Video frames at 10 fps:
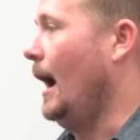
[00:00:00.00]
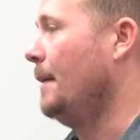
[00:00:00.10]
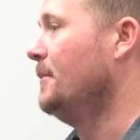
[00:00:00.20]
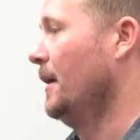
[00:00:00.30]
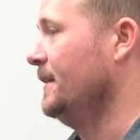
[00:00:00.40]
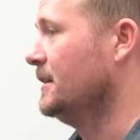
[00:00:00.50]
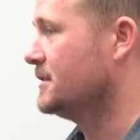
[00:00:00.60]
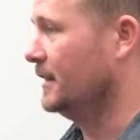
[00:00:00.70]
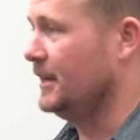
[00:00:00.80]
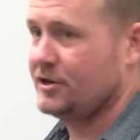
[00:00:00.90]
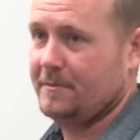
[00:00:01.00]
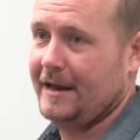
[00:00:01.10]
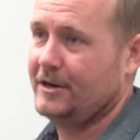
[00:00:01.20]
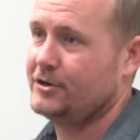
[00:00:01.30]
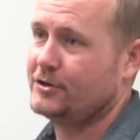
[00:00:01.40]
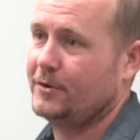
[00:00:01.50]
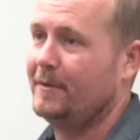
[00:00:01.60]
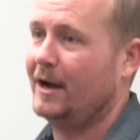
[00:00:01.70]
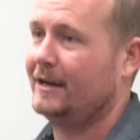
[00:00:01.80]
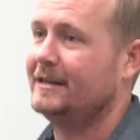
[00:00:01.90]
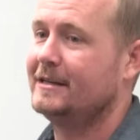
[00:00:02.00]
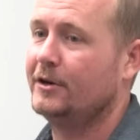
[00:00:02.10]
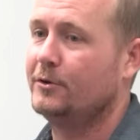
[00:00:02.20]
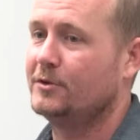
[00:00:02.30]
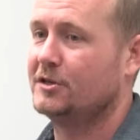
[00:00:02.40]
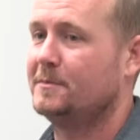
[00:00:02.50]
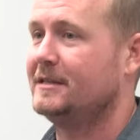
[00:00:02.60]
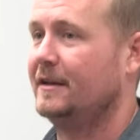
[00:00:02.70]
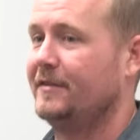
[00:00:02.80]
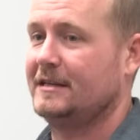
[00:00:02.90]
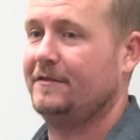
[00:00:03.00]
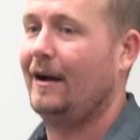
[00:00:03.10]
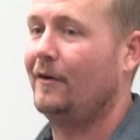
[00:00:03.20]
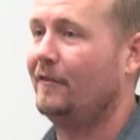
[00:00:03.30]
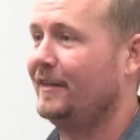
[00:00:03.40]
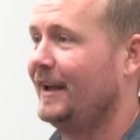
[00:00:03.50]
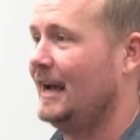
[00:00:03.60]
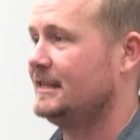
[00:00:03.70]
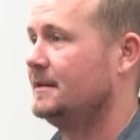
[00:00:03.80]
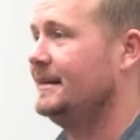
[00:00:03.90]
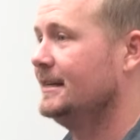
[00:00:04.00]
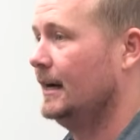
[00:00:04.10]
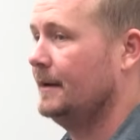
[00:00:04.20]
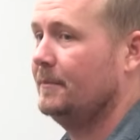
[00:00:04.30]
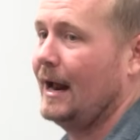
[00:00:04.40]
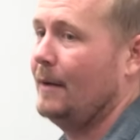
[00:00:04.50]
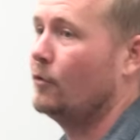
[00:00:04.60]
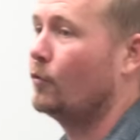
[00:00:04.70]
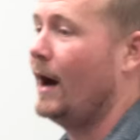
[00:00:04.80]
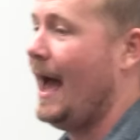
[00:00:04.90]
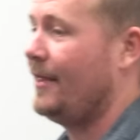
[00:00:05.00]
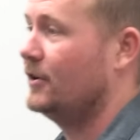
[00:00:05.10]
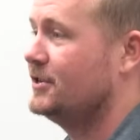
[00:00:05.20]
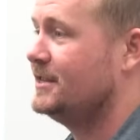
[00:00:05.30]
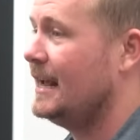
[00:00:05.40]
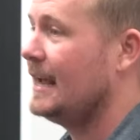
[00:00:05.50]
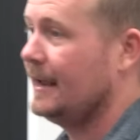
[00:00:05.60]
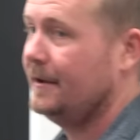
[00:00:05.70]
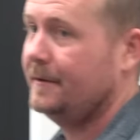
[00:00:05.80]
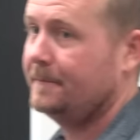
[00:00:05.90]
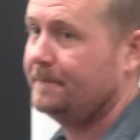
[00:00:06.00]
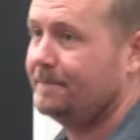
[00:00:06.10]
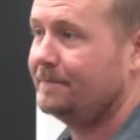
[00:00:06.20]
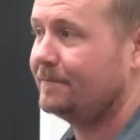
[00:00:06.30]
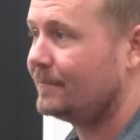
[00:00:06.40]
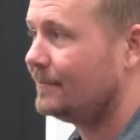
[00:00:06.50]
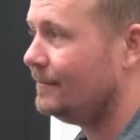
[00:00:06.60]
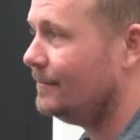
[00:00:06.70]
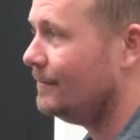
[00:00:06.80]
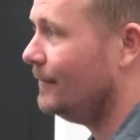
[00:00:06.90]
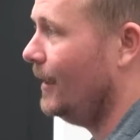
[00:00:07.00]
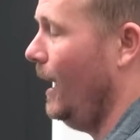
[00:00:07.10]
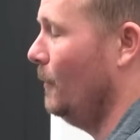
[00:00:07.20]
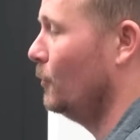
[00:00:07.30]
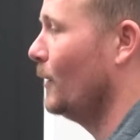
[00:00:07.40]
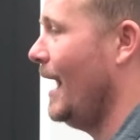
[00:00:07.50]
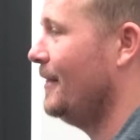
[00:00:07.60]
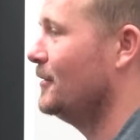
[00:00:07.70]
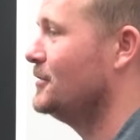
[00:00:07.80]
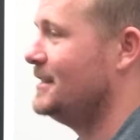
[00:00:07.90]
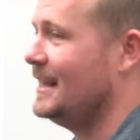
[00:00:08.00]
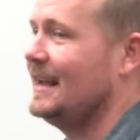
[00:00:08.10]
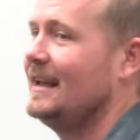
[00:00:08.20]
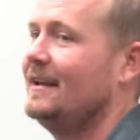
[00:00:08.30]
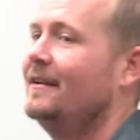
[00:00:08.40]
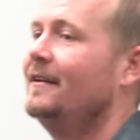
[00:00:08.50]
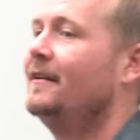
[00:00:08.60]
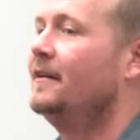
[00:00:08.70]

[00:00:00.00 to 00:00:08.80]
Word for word: I'm not the installation manager, so I'm not going to tell you the specifics of how everything has to be done, but I would rather see I would rather see